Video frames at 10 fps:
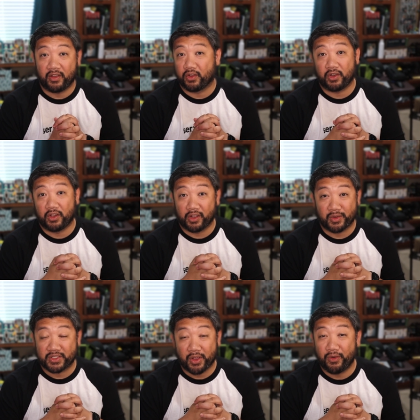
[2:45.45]
and you're going to
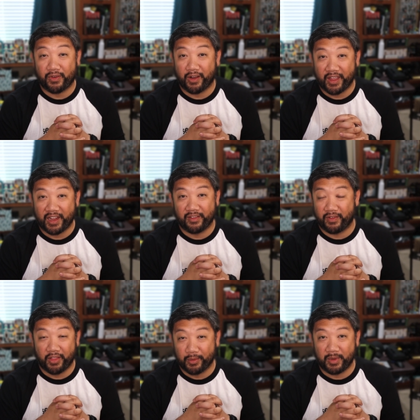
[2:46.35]
look so far ahead
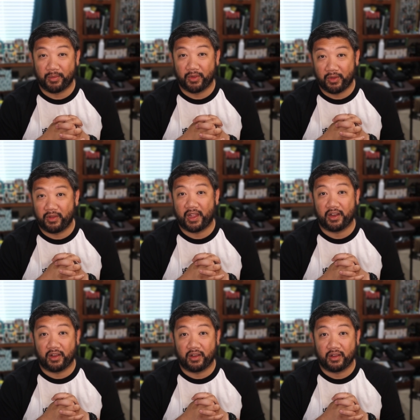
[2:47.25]
of other people
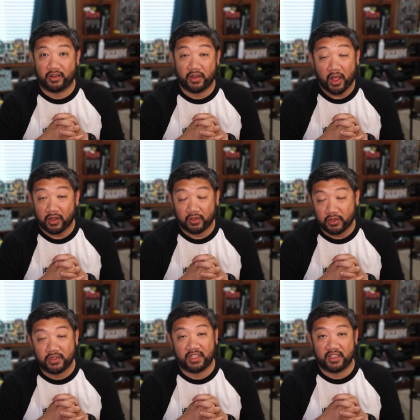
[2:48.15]
that are not
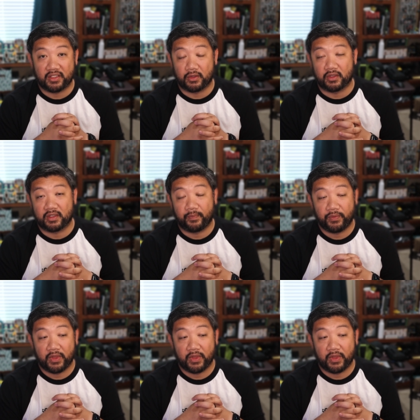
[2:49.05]
using these tools.